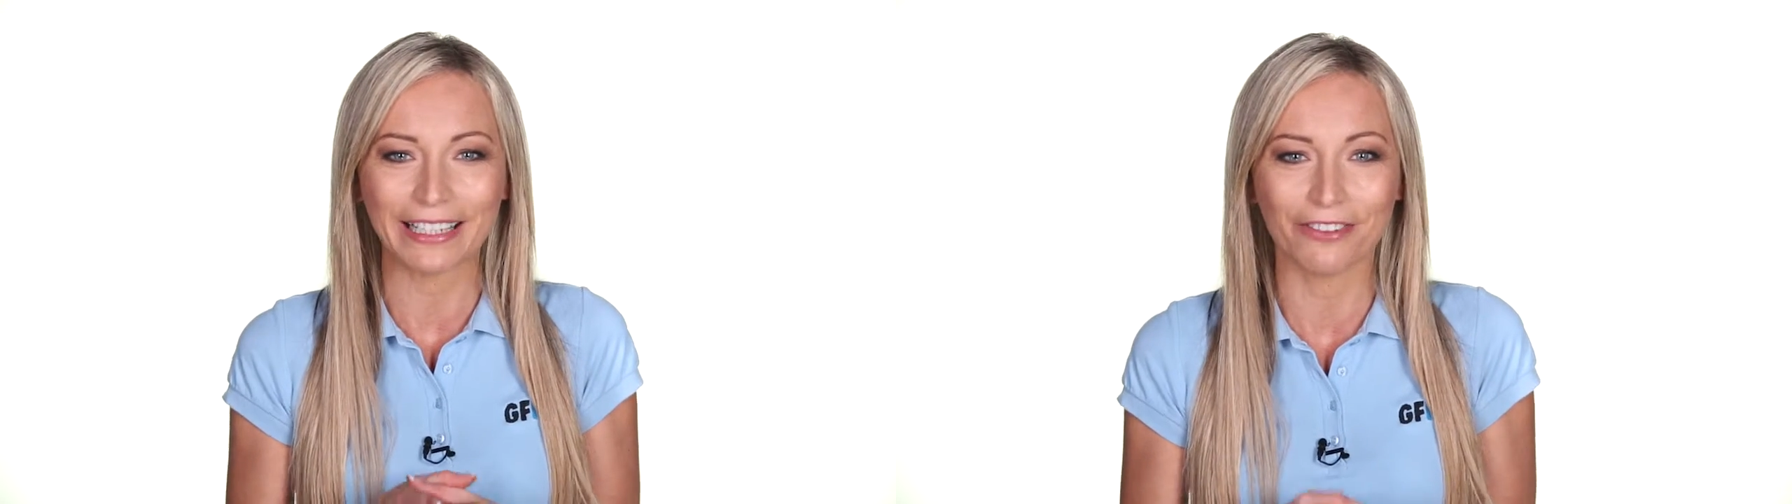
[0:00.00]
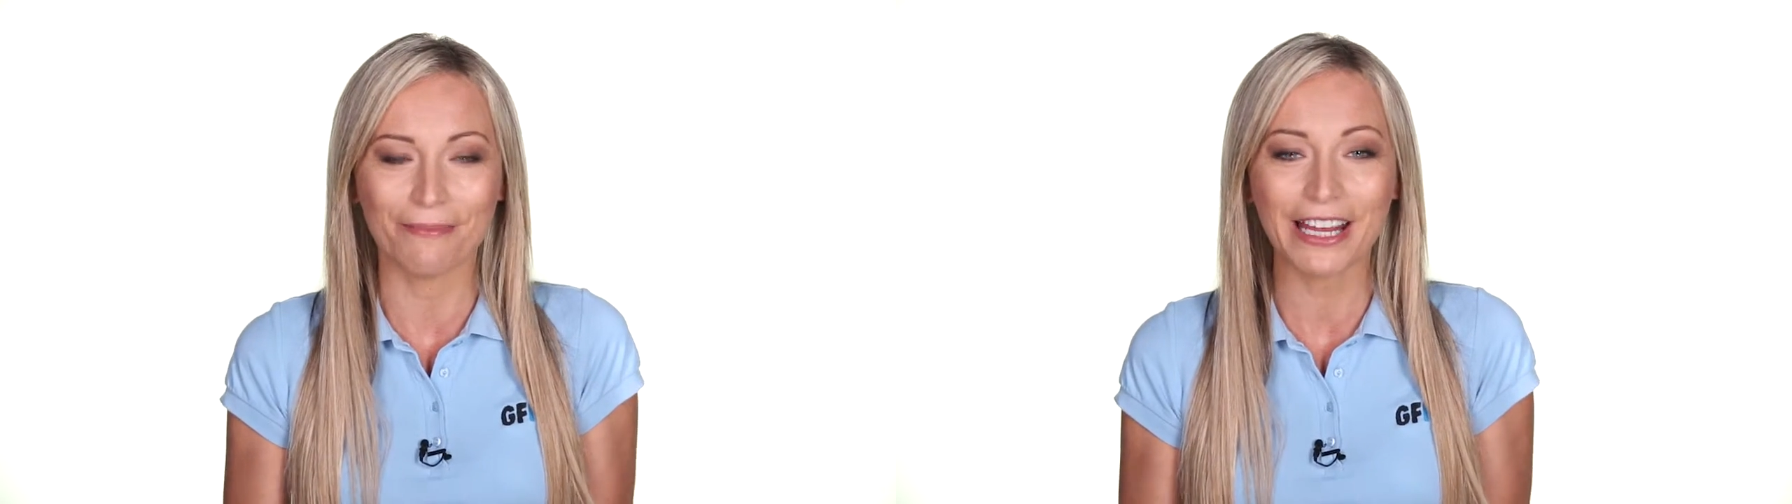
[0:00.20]

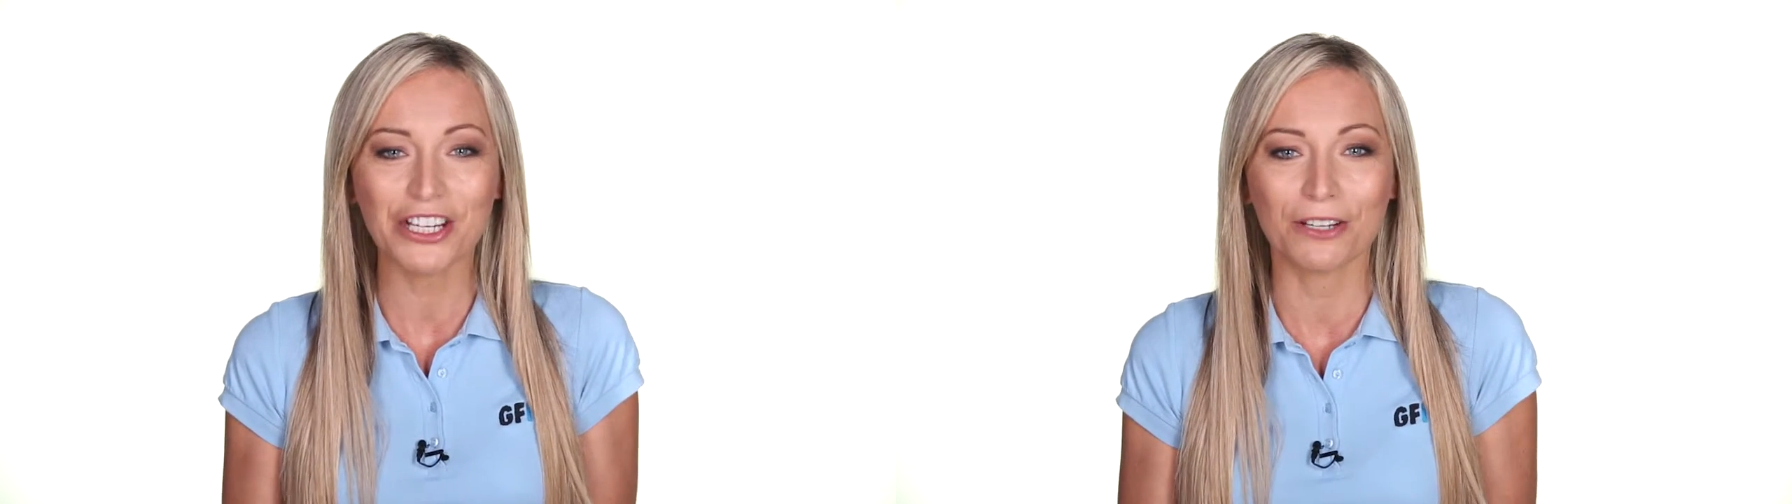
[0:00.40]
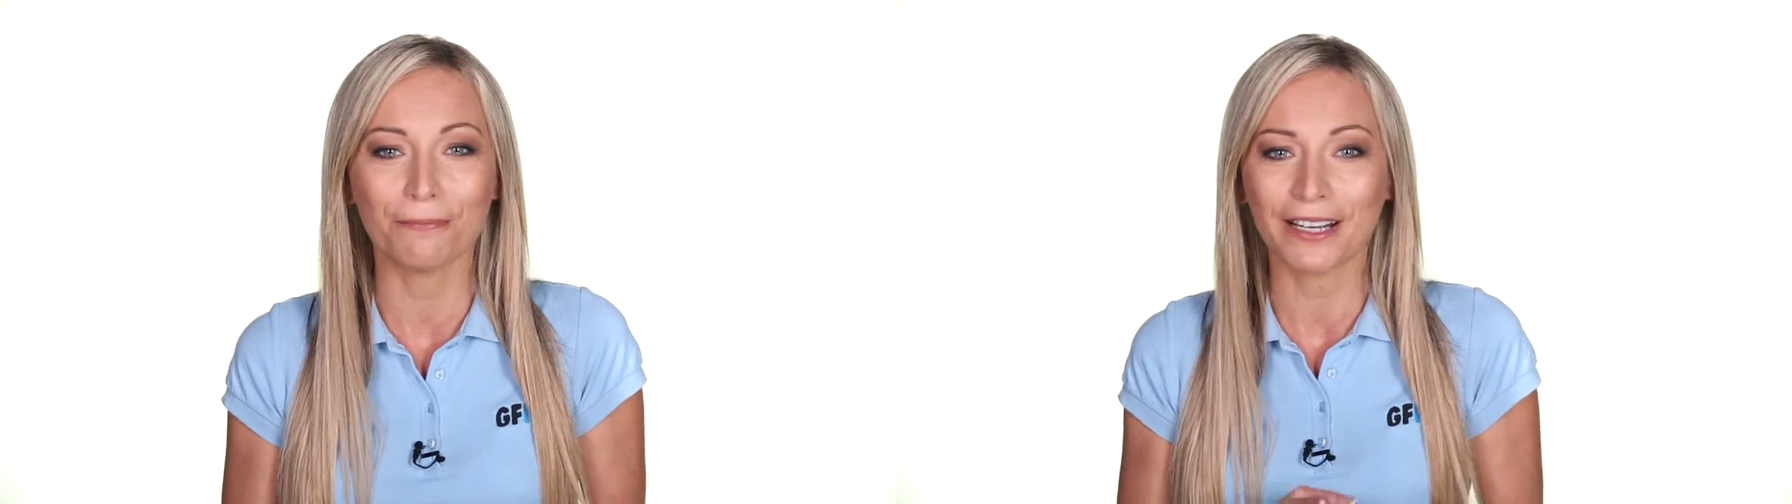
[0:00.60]

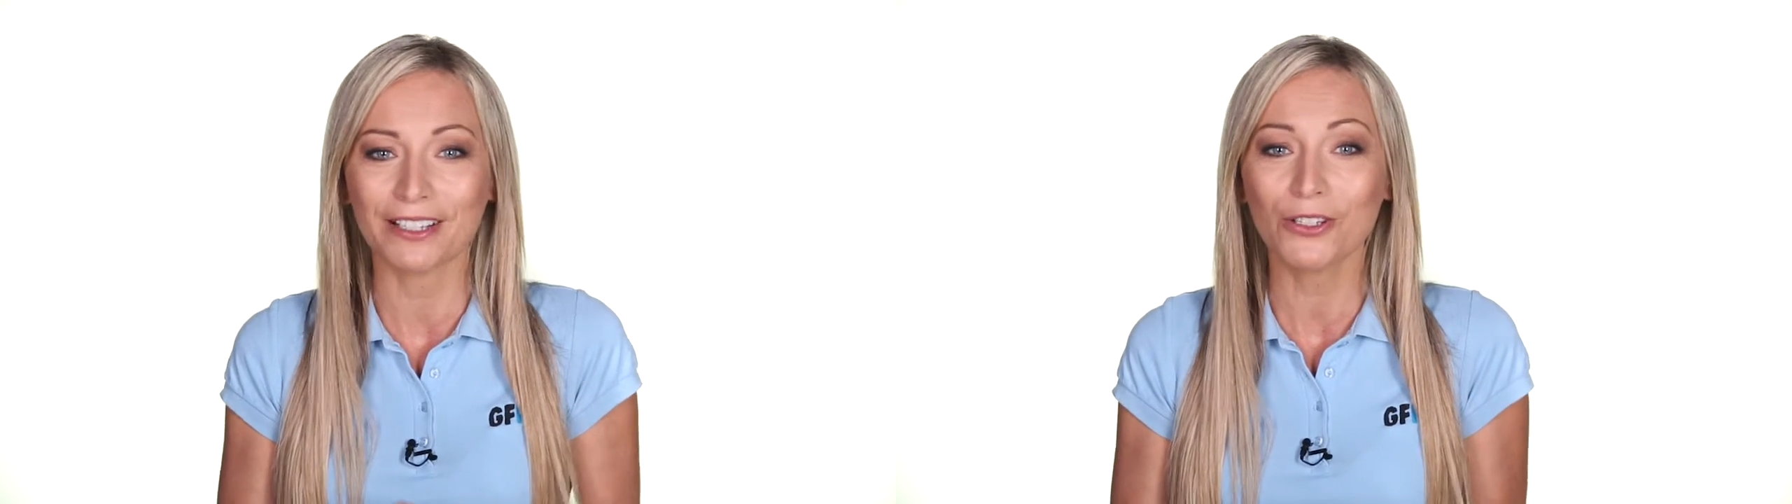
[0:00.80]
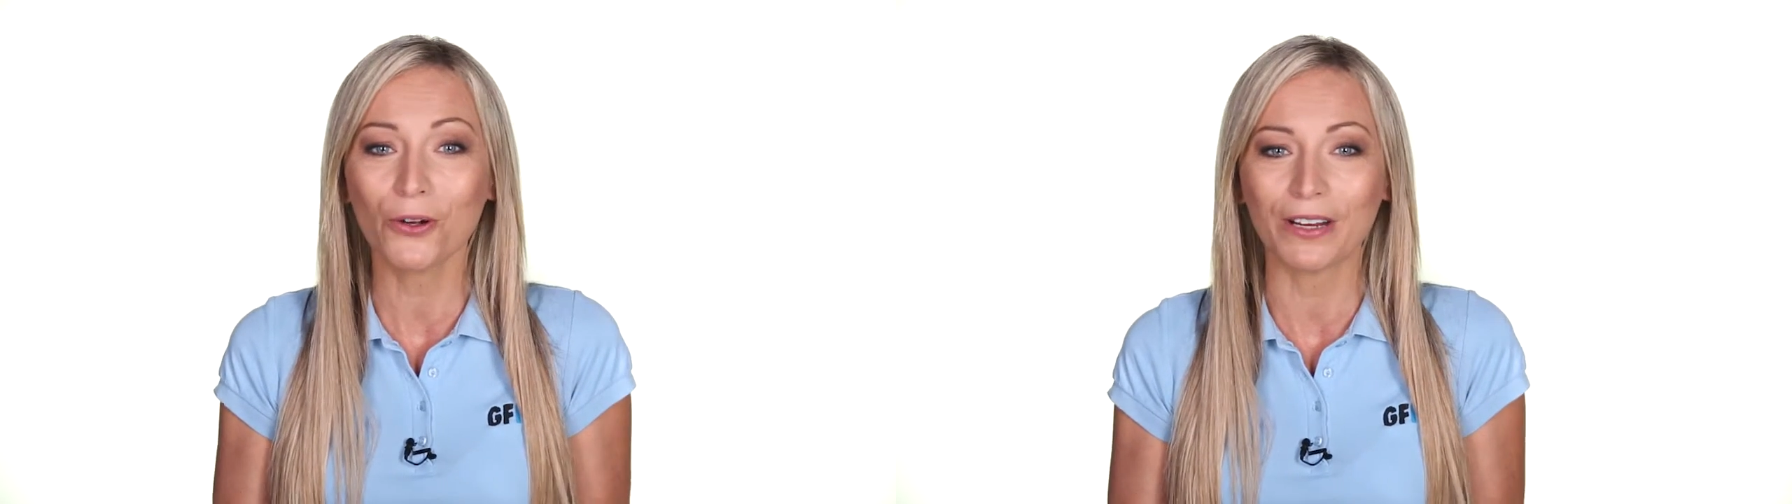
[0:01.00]
information by
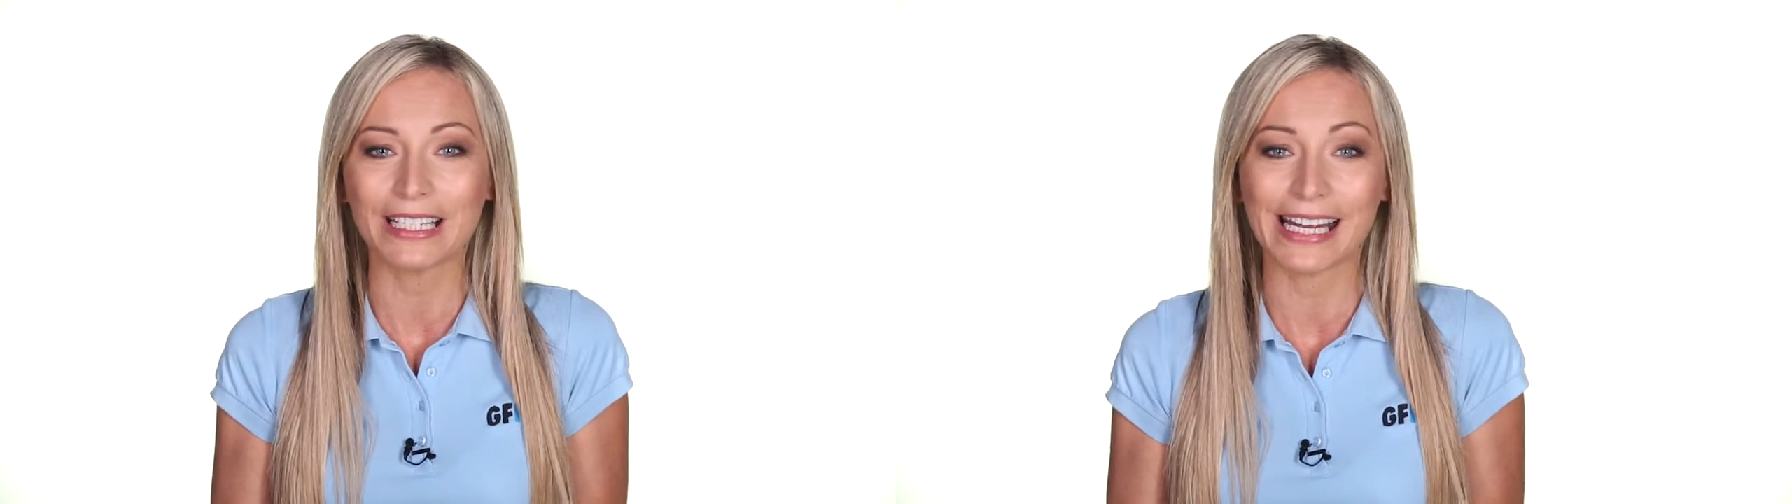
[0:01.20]
storing